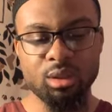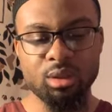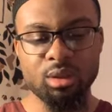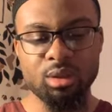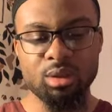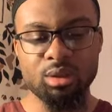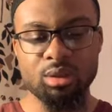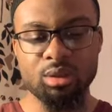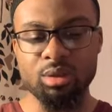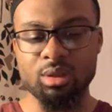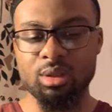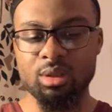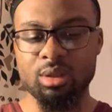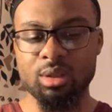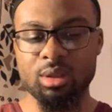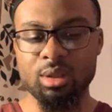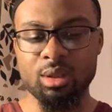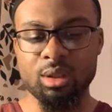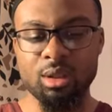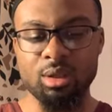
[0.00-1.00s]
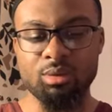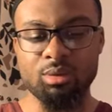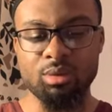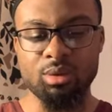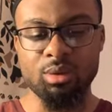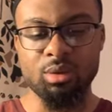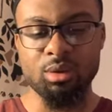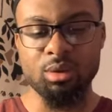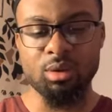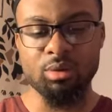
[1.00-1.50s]
certainty and
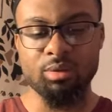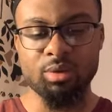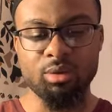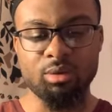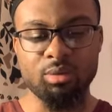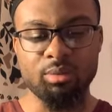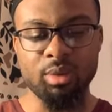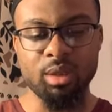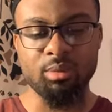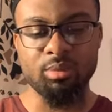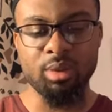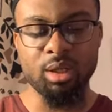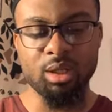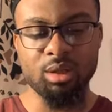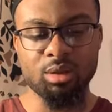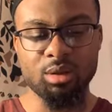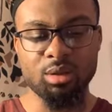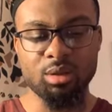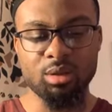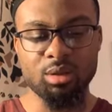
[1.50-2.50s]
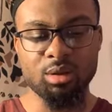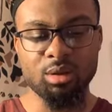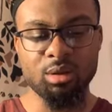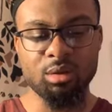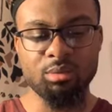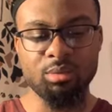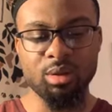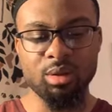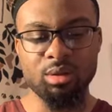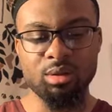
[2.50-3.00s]
resolve to remain patient are
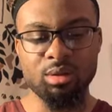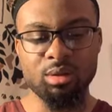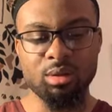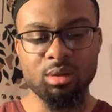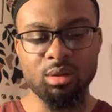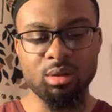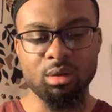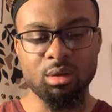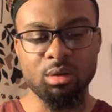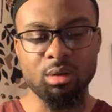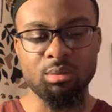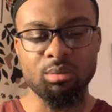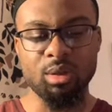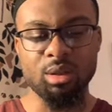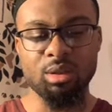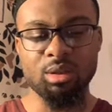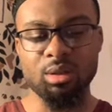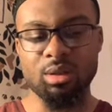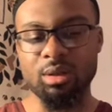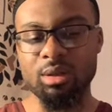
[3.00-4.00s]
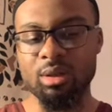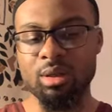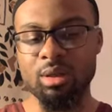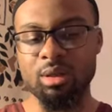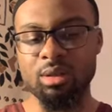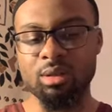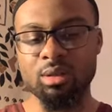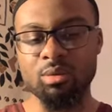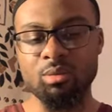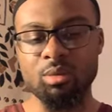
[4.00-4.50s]
amongst the
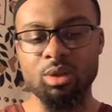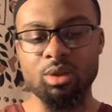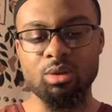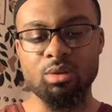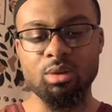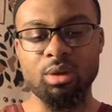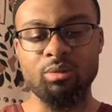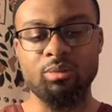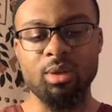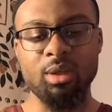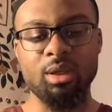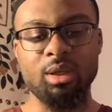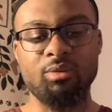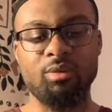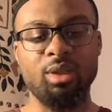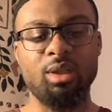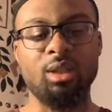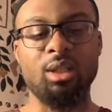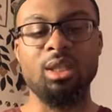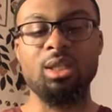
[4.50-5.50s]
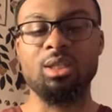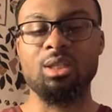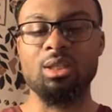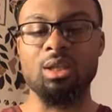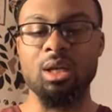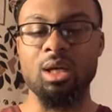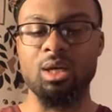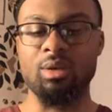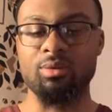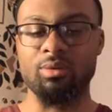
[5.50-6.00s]
things which you have been given least
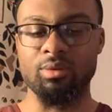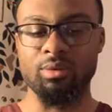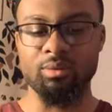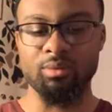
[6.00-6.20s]
of.